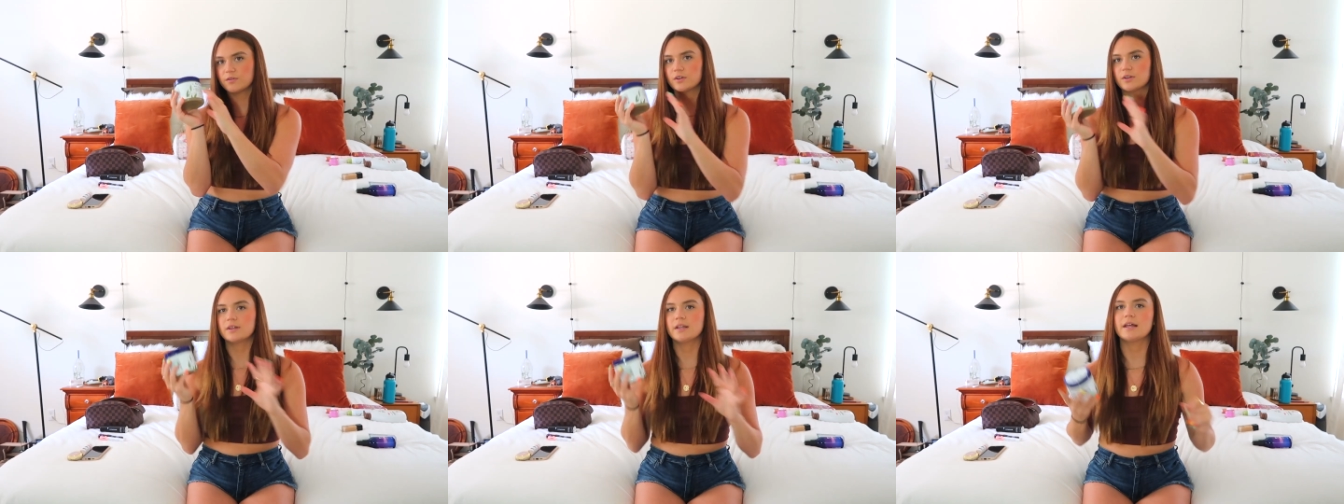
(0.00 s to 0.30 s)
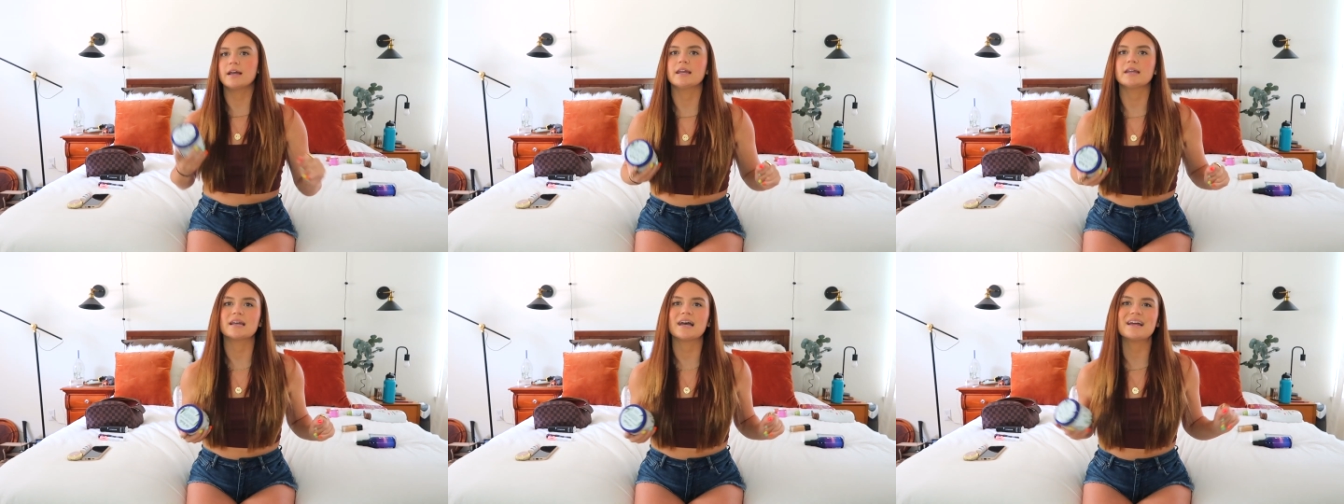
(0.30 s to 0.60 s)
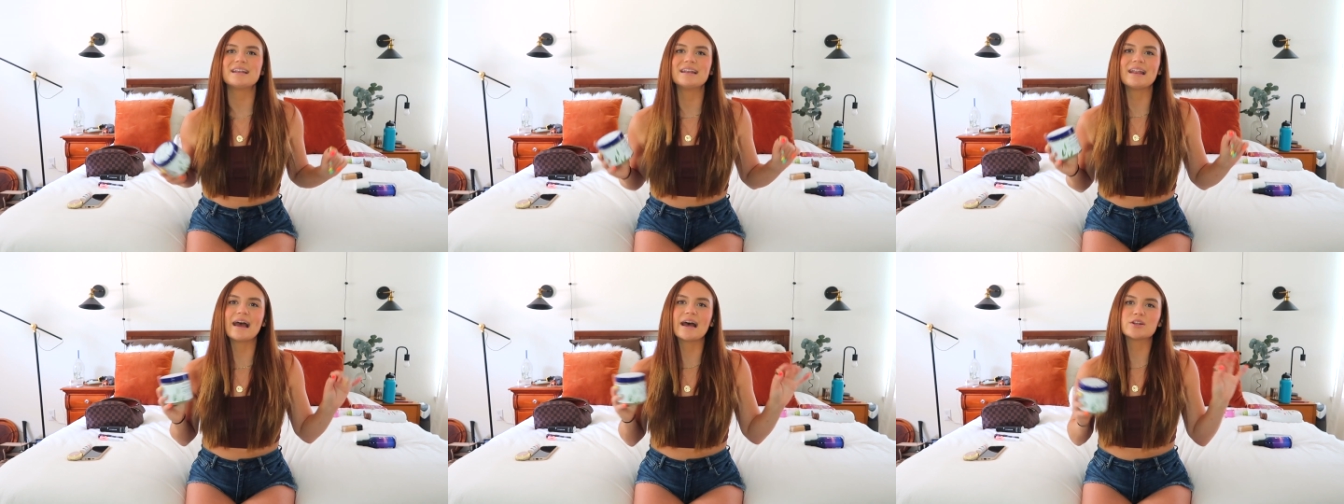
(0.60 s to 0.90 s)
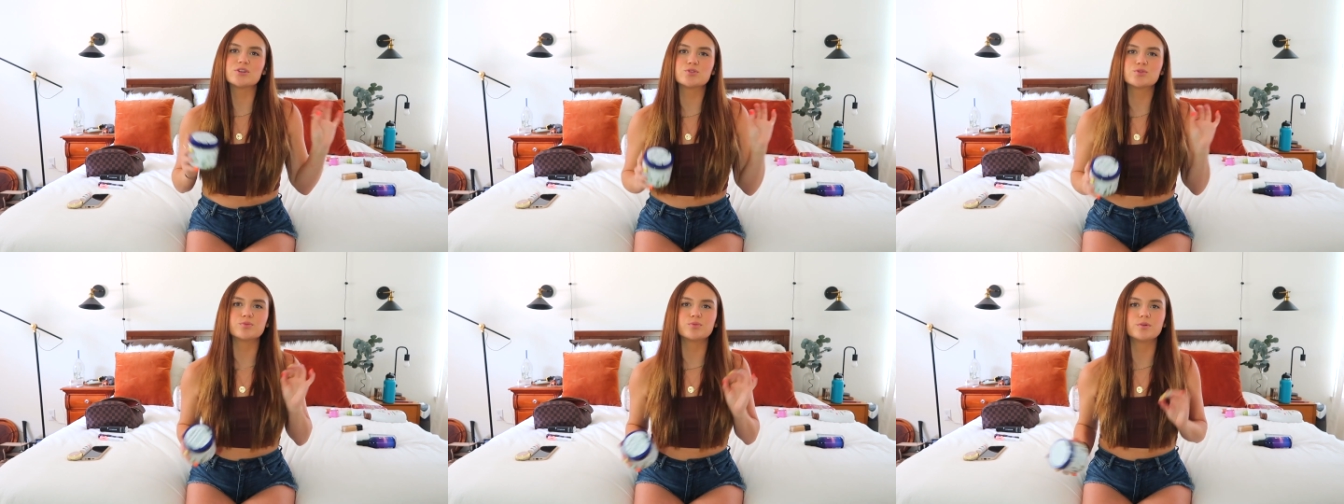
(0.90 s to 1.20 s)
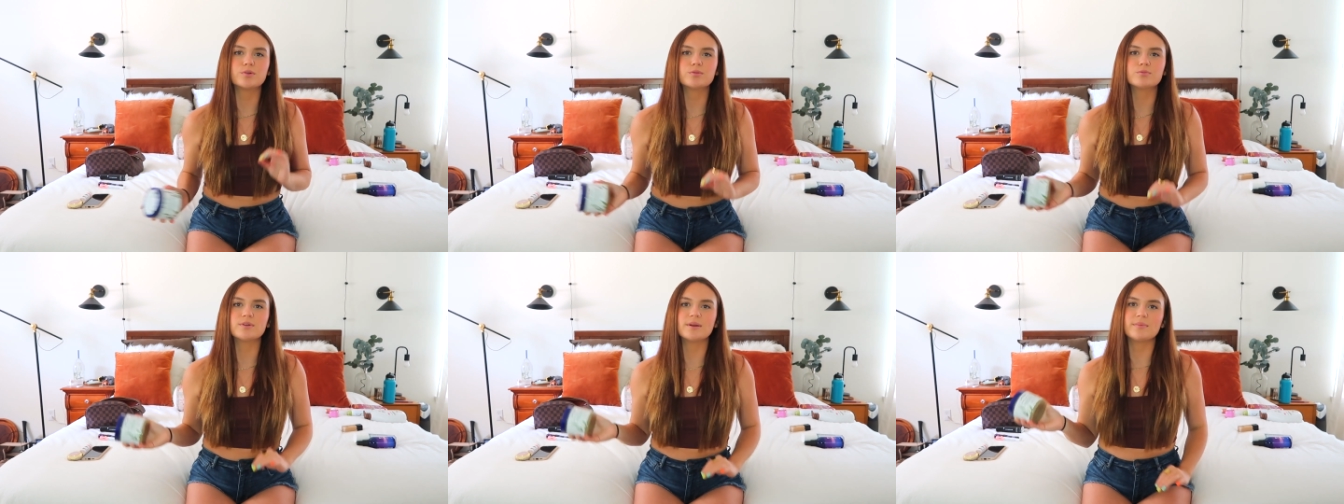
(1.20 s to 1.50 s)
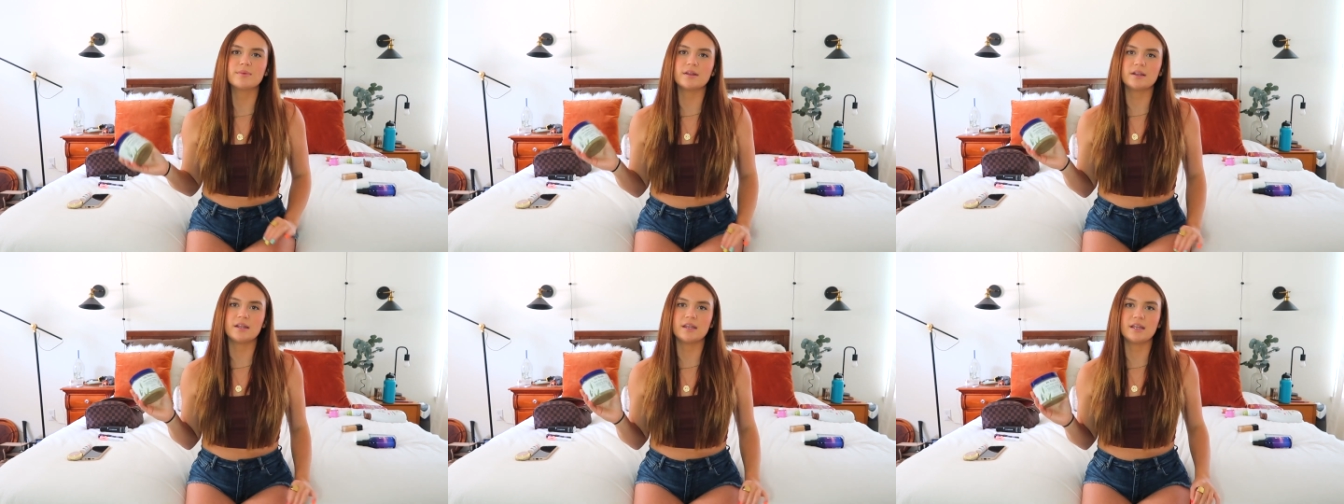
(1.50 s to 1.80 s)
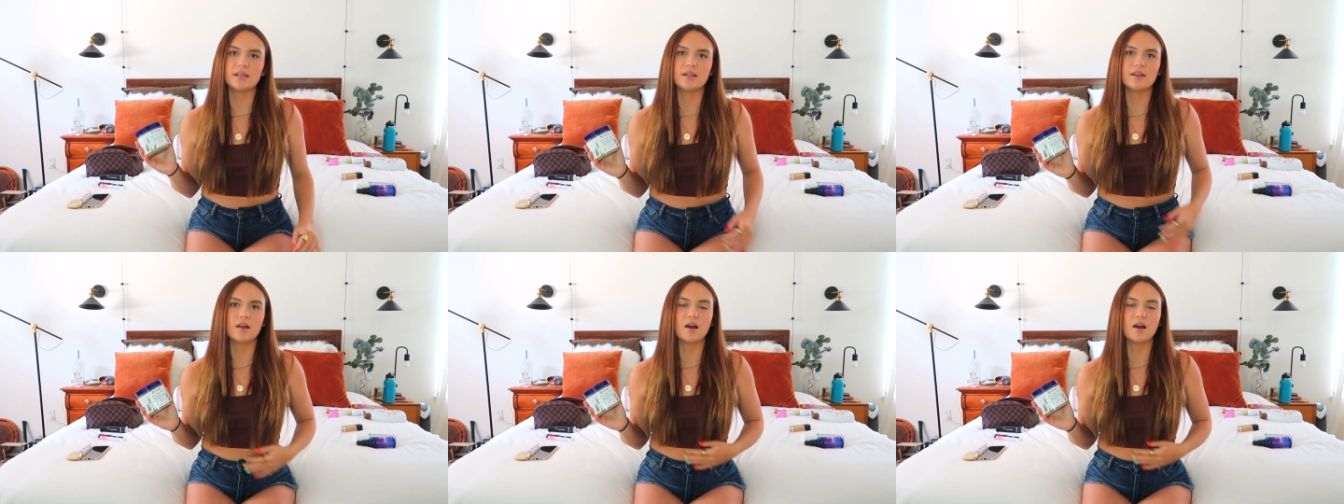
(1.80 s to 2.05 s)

for like a natural remedy,